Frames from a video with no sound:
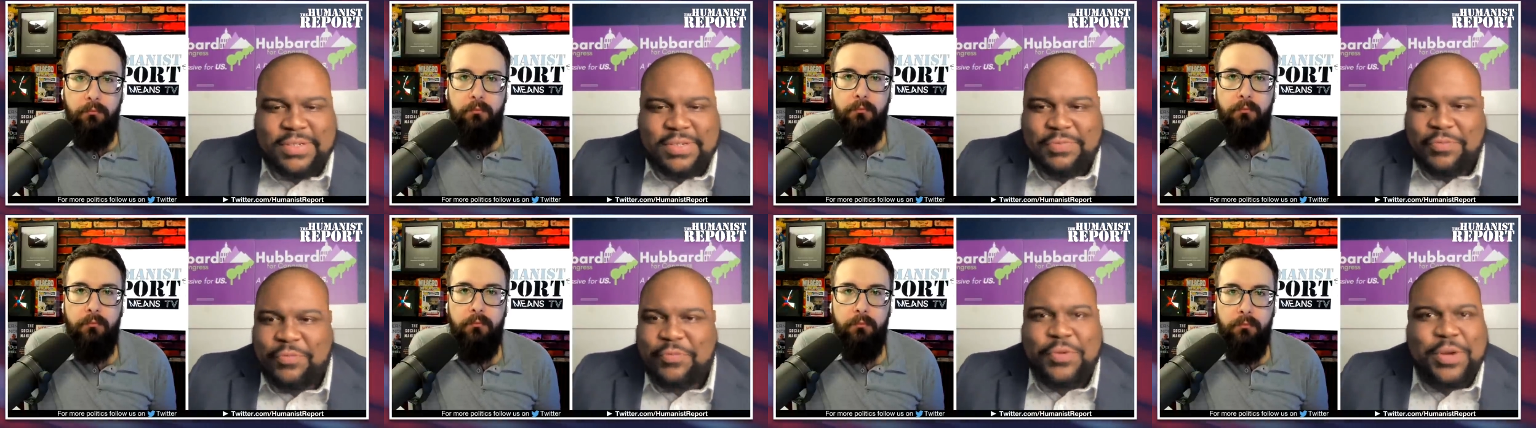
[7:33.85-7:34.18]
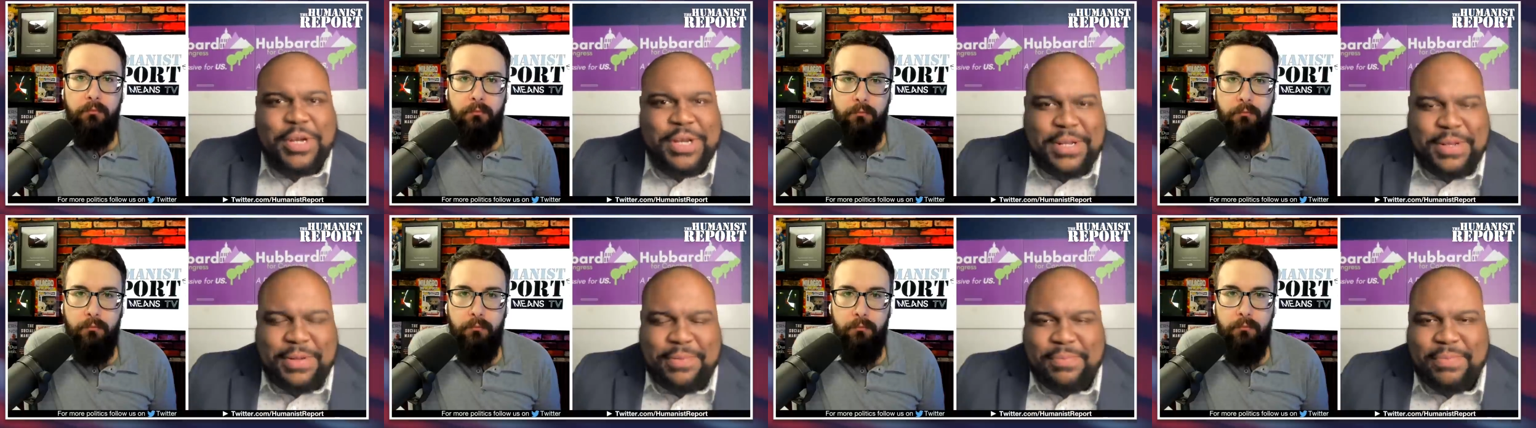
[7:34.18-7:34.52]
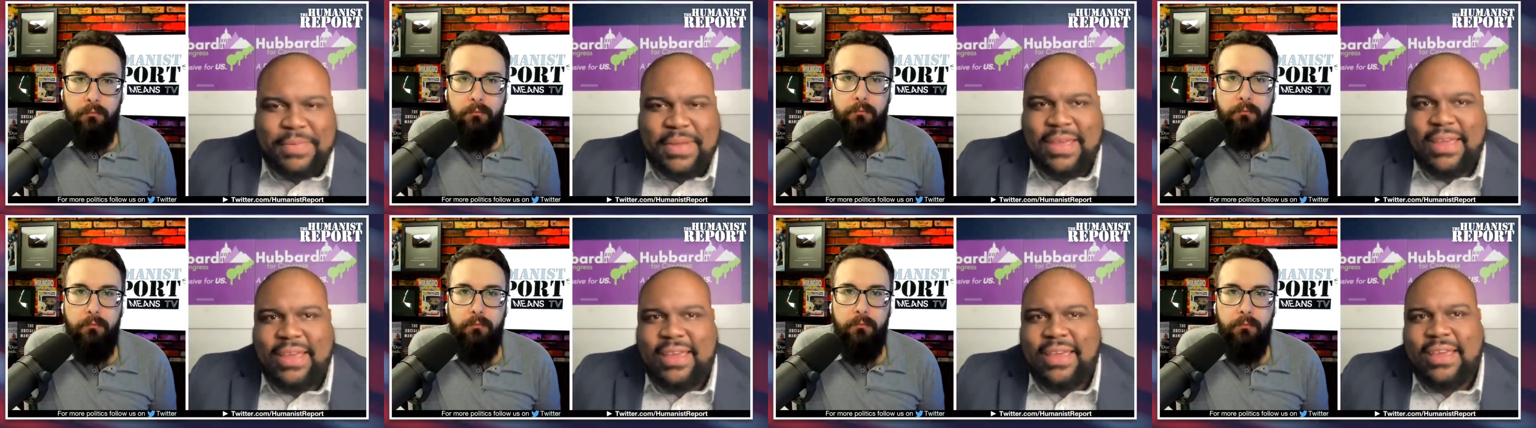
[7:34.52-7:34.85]
Speaker 1: freedom
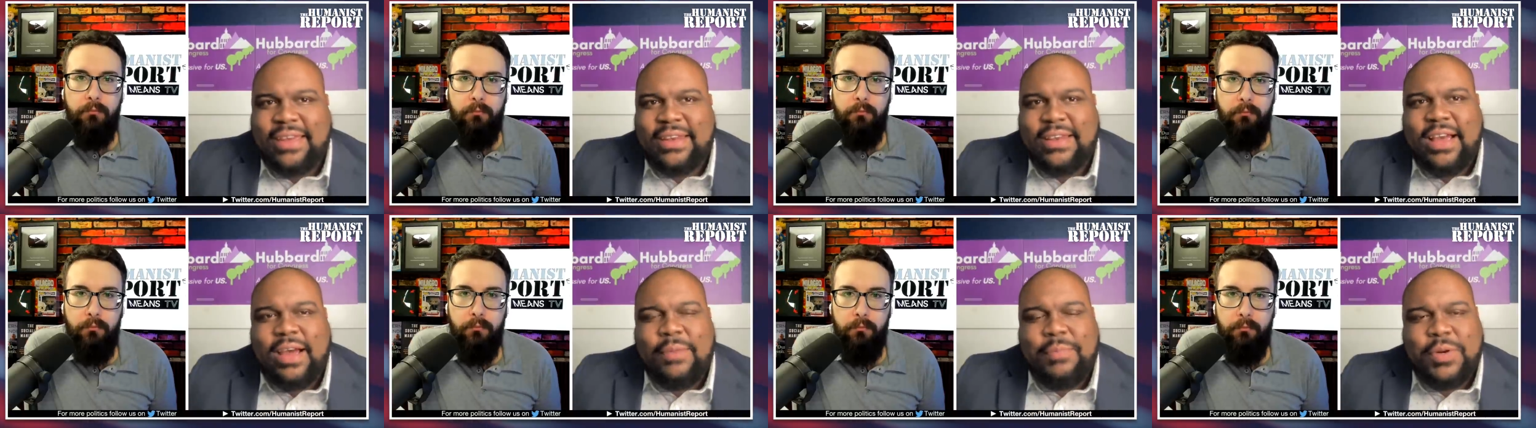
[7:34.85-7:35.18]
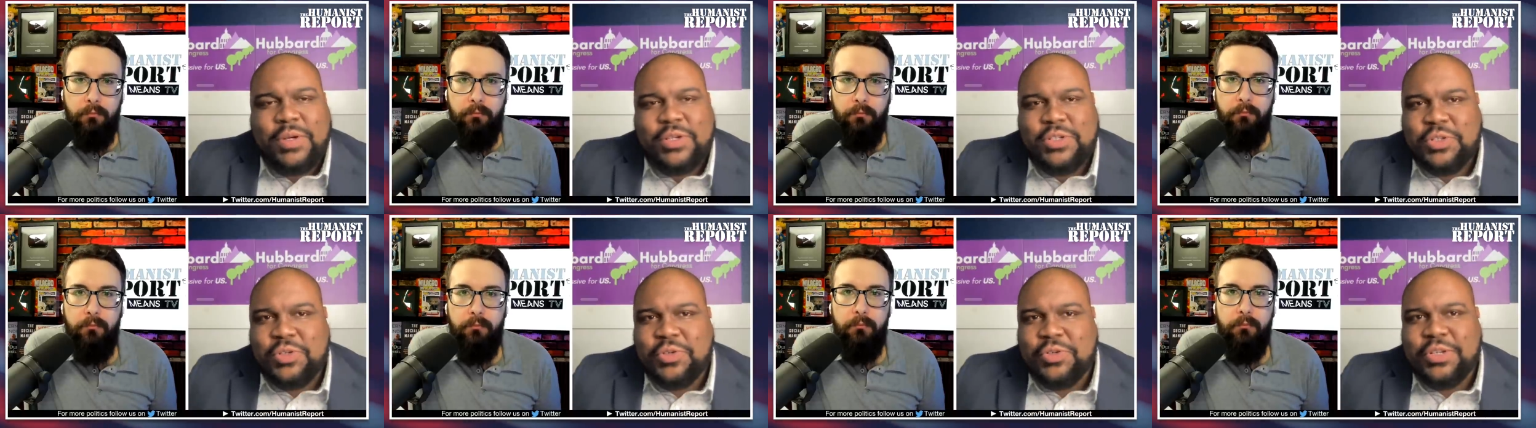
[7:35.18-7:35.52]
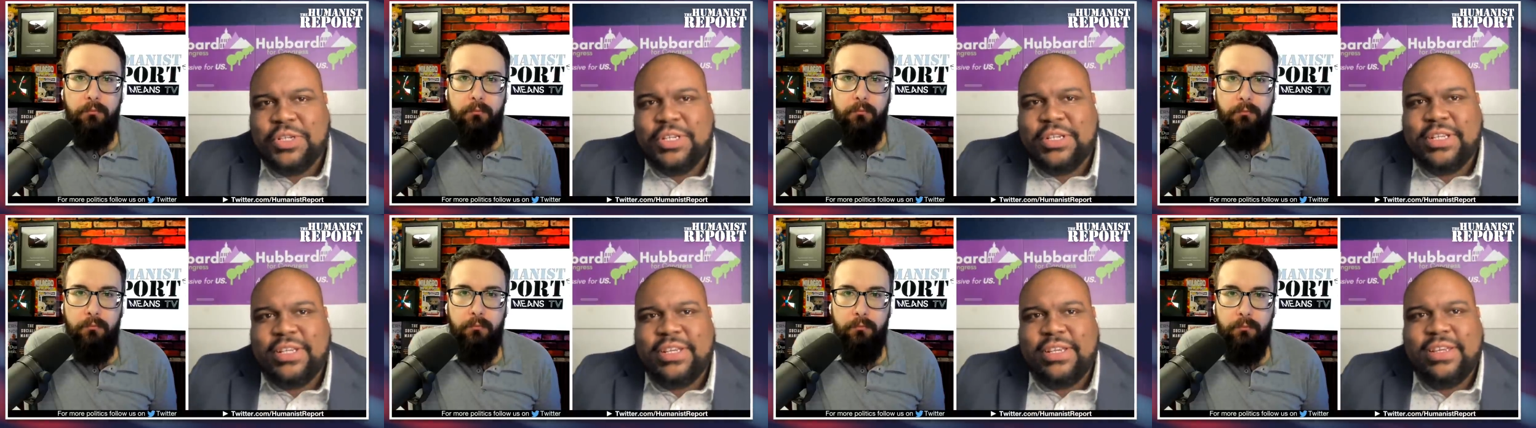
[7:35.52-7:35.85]
and
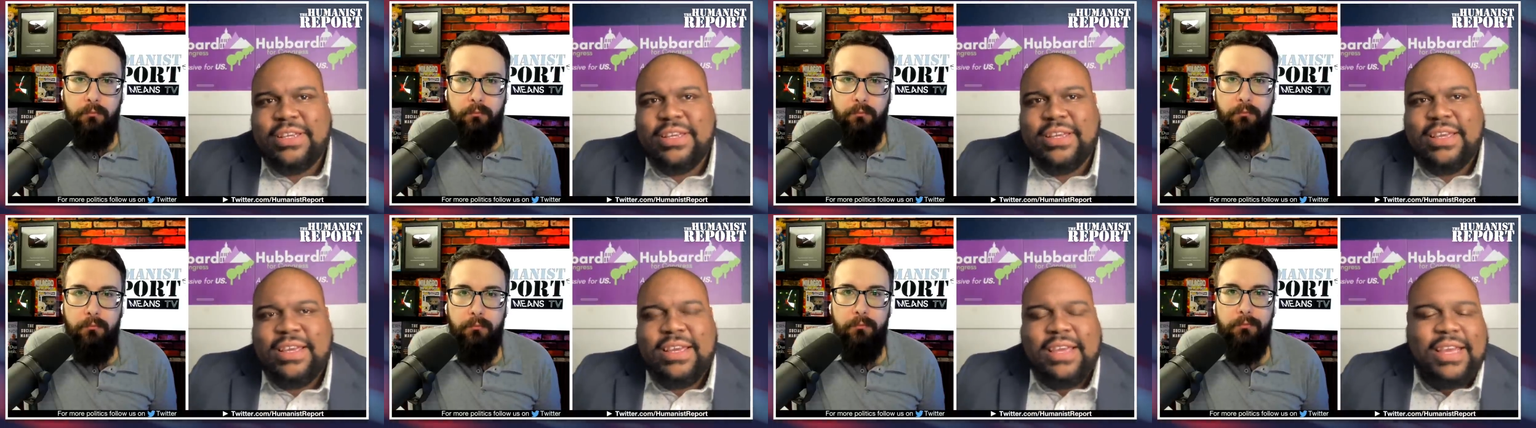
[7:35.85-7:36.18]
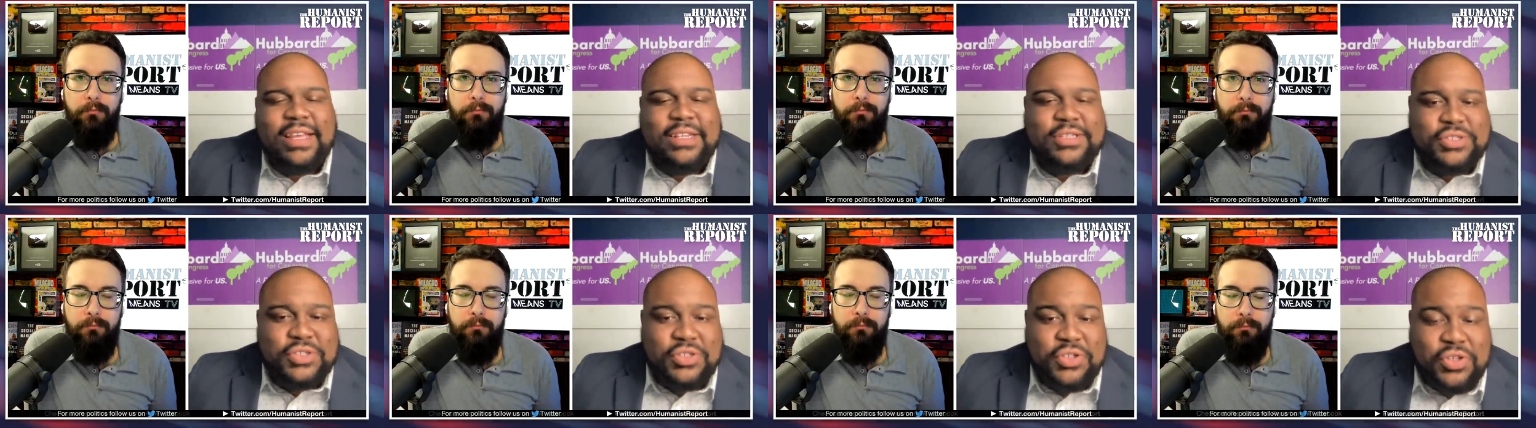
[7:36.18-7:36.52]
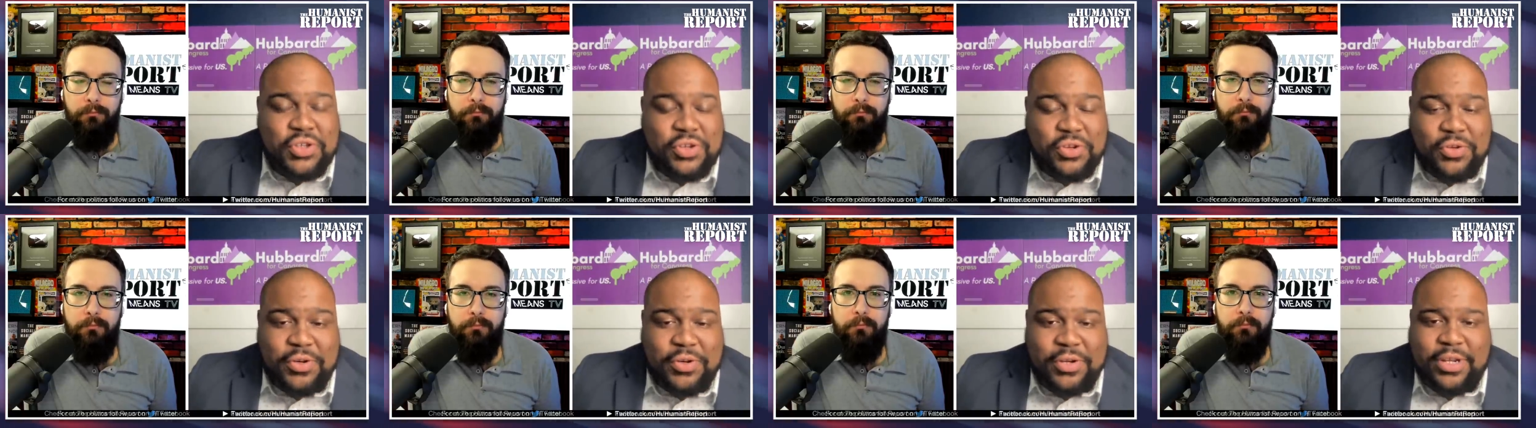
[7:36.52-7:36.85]
opportunity and
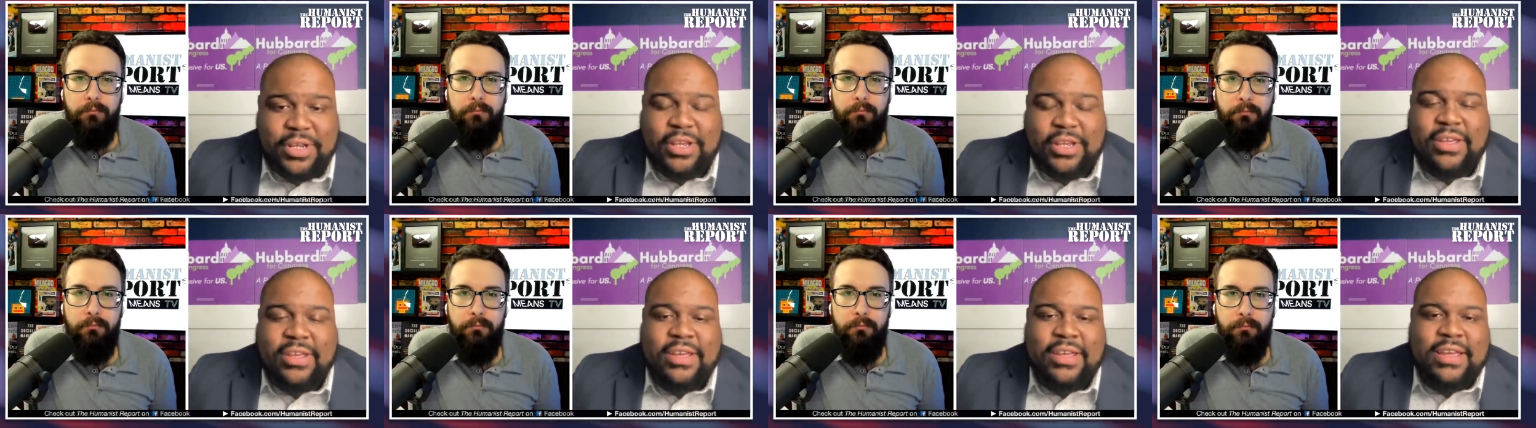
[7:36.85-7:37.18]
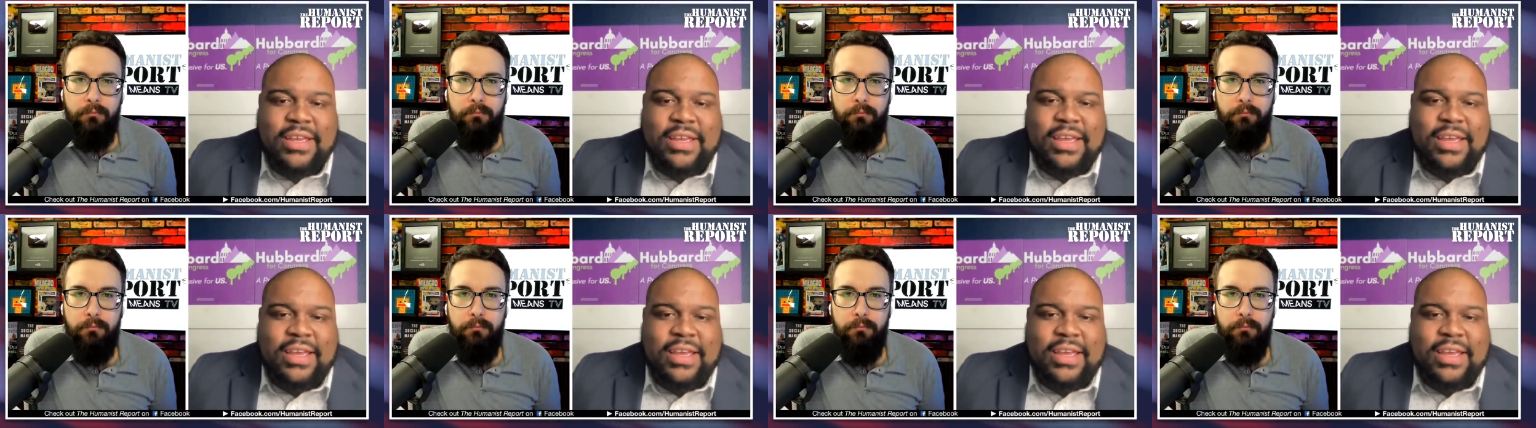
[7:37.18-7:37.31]
security.